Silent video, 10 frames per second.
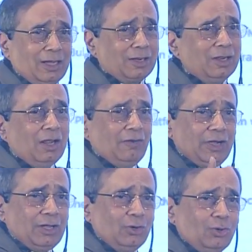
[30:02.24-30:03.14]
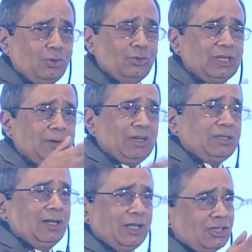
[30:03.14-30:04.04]
are videos and
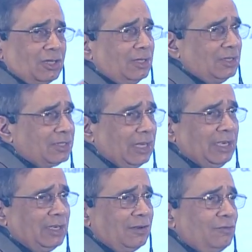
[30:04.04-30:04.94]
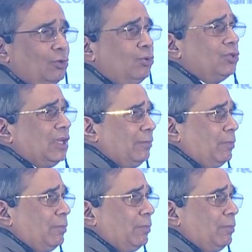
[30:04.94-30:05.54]
presentations and interviews and